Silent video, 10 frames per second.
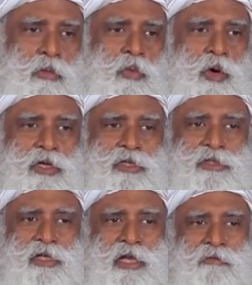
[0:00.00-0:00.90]
what
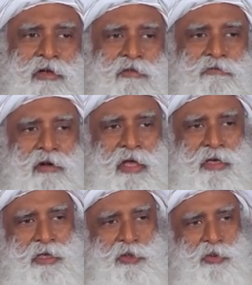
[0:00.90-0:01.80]
is the level of
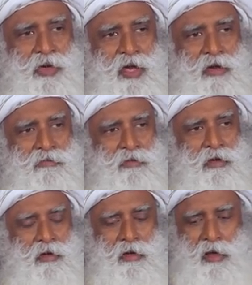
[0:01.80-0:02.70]
clarity you have
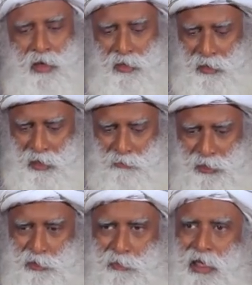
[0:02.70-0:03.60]
and how
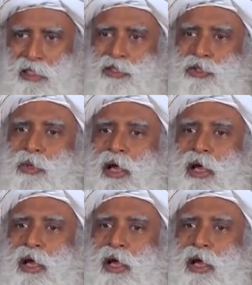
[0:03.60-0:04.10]
much balance you